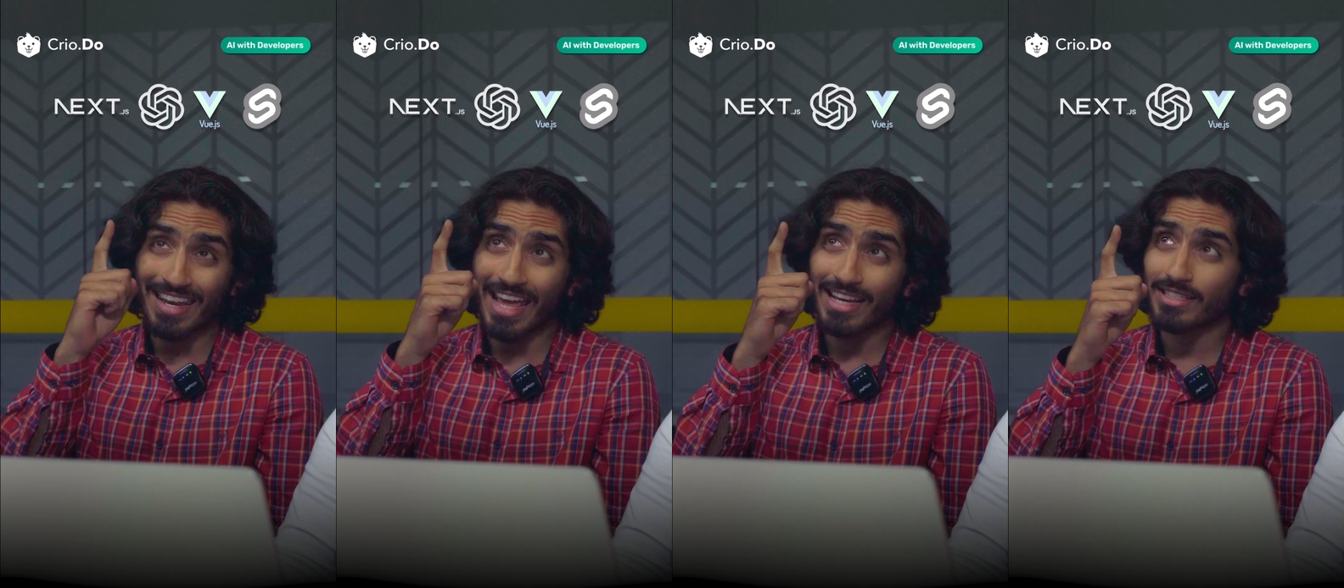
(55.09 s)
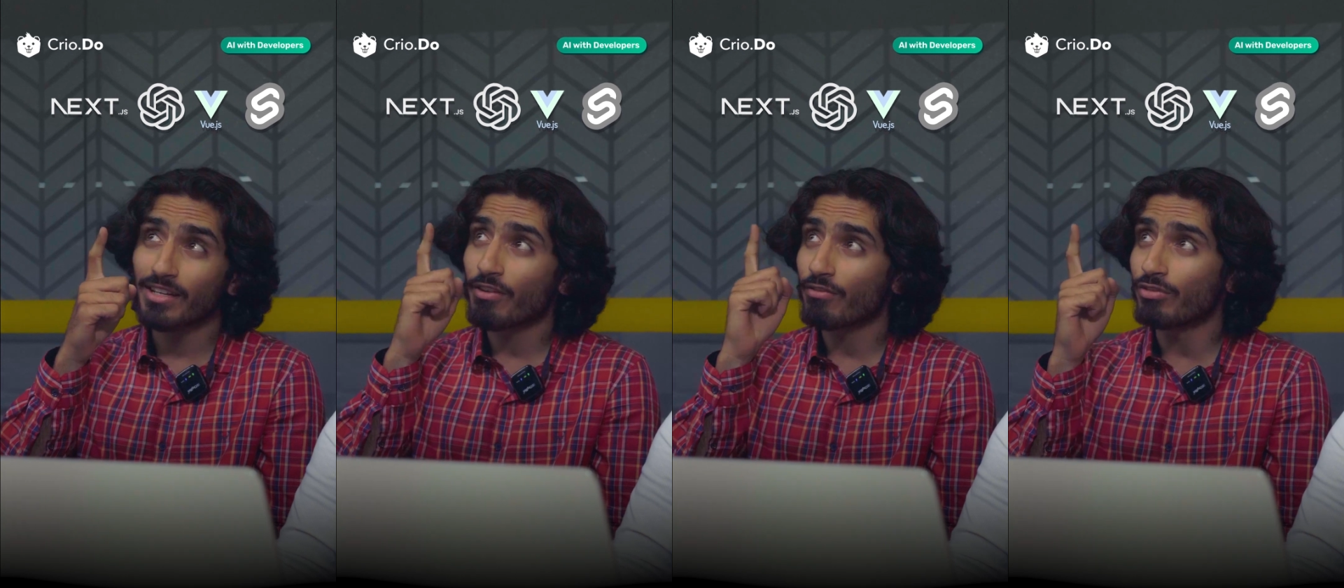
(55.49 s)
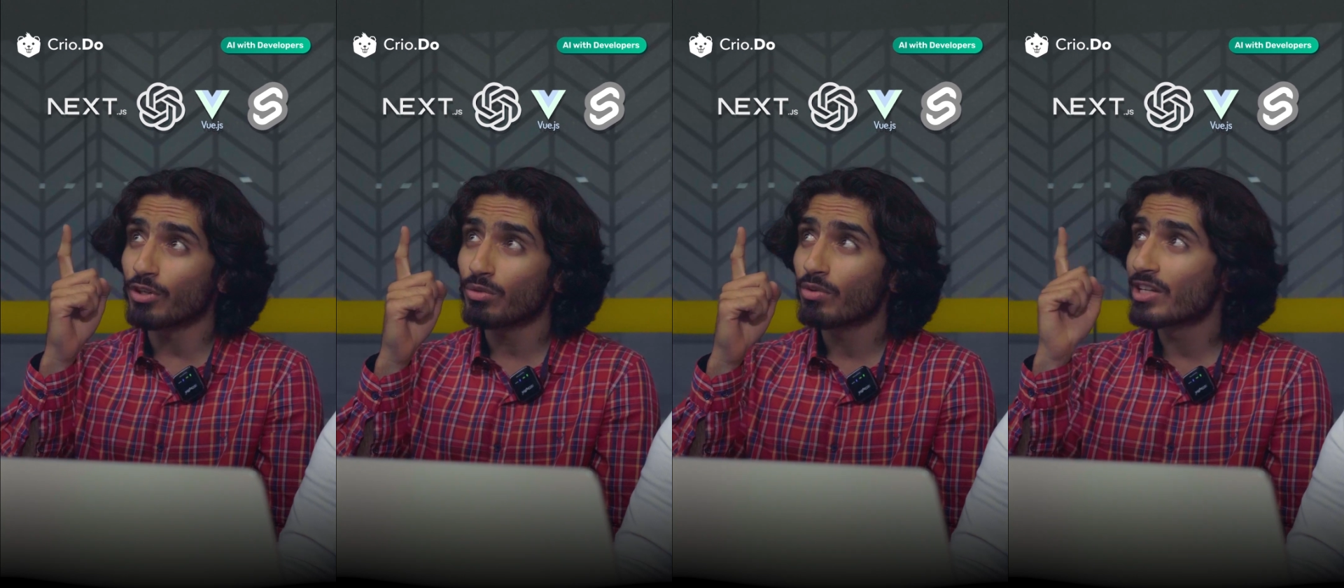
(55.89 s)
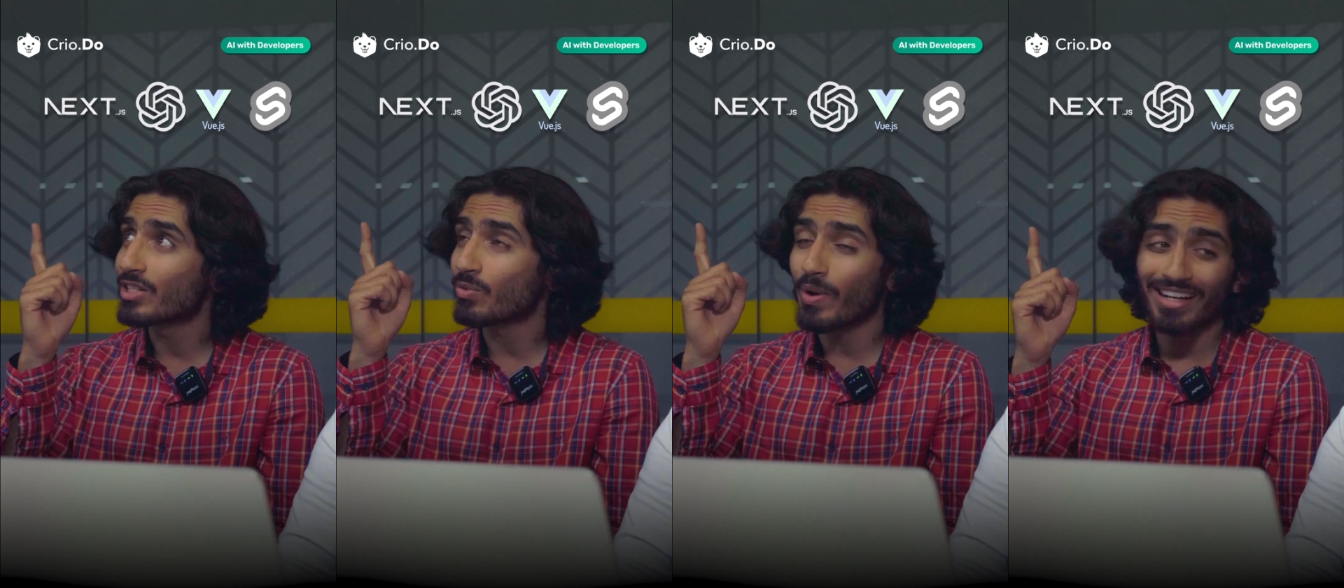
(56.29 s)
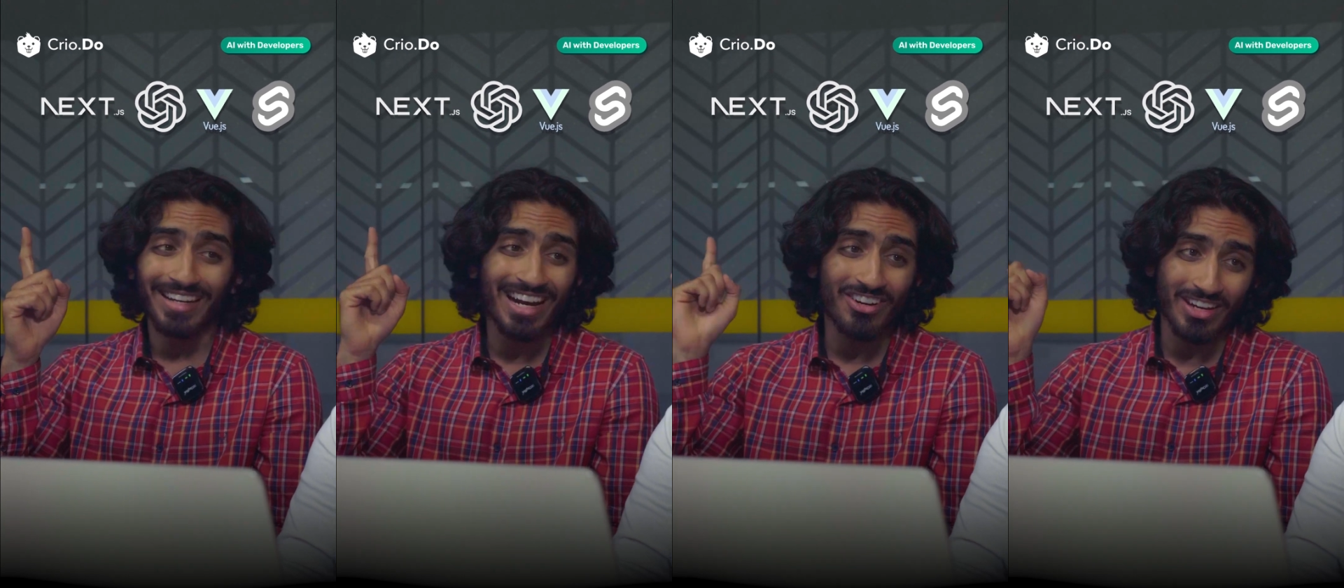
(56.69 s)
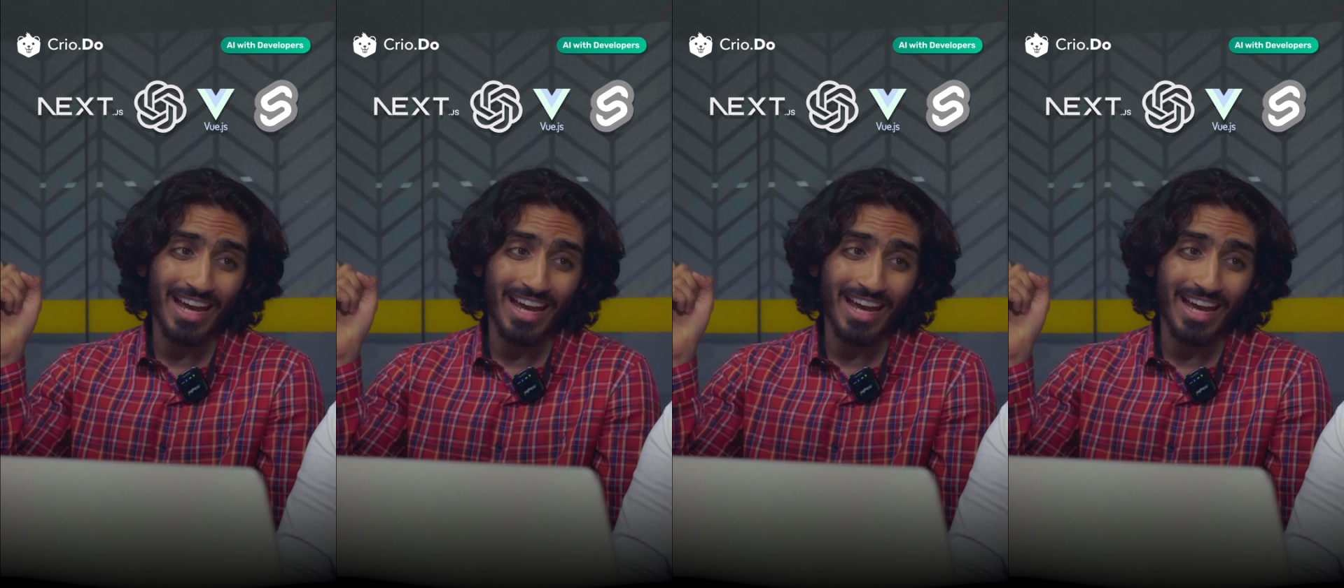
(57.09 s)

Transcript: Next, Vue, Svelte, and